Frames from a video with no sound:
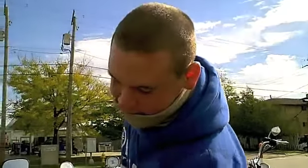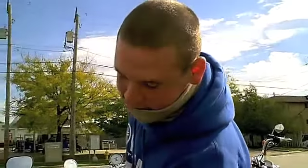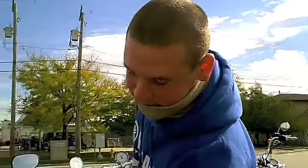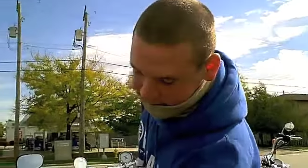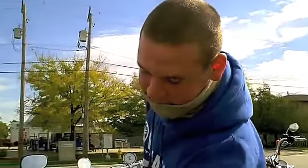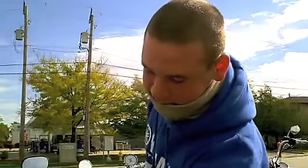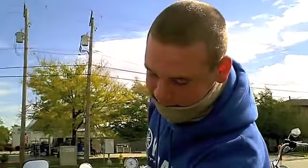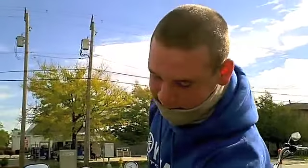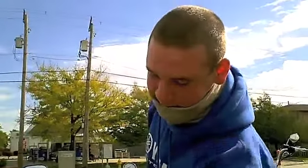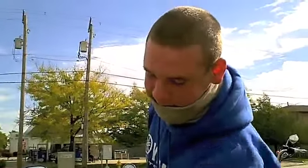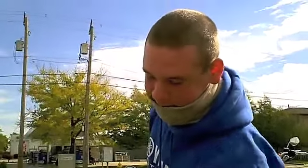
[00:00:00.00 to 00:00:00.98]
and get a fender
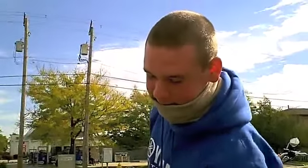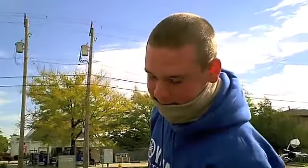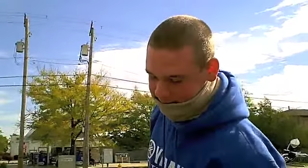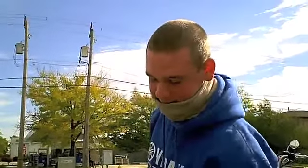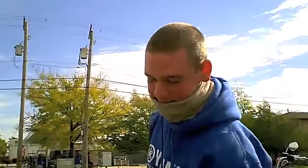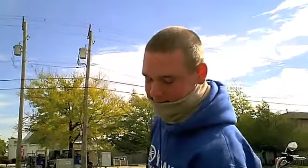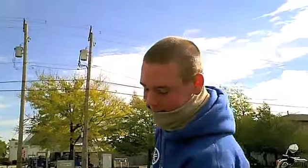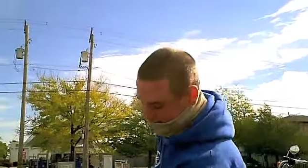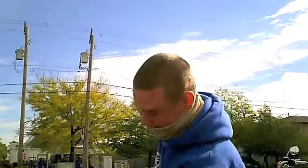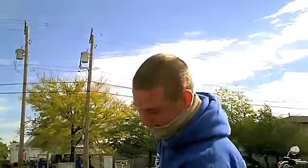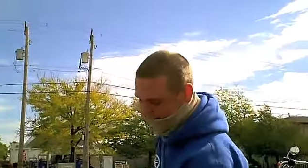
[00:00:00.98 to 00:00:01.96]
eliminator and an
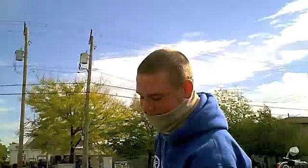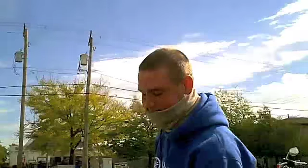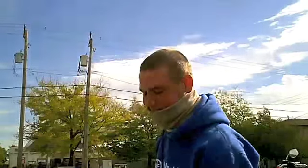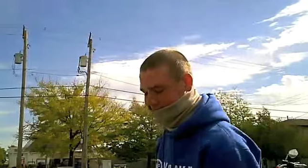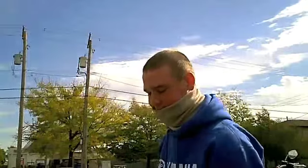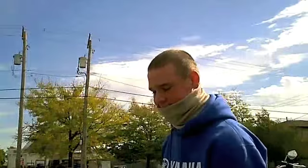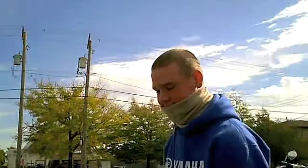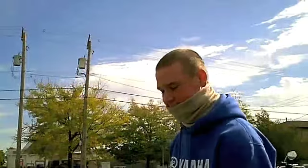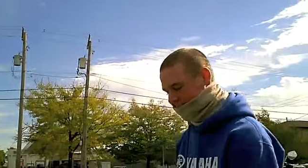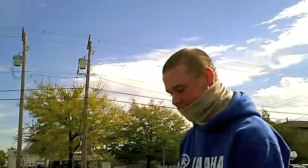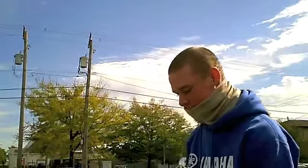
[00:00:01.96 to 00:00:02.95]
aftermarket
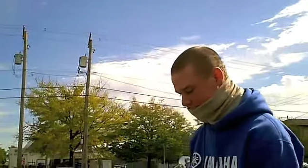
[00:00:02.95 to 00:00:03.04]
exhaust.